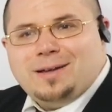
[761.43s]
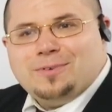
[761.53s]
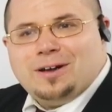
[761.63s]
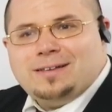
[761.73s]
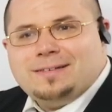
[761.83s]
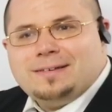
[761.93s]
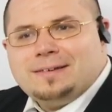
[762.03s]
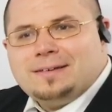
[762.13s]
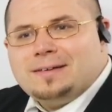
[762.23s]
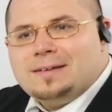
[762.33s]
right?
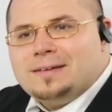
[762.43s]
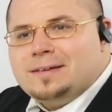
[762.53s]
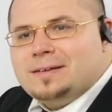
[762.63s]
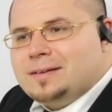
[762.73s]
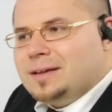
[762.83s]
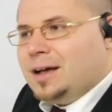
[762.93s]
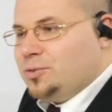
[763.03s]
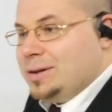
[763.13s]
Otherwise it